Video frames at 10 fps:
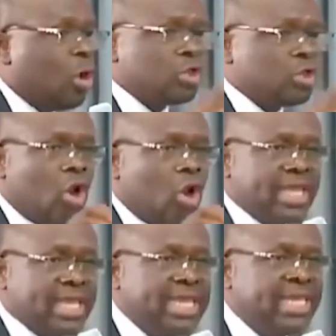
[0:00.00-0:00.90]
those
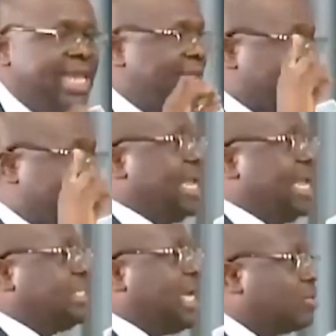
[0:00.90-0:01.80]
login
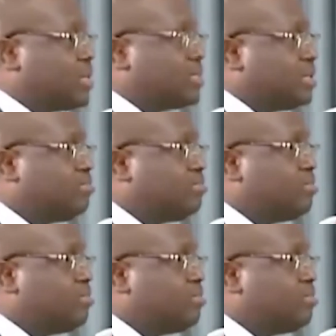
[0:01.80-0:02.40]
credentials,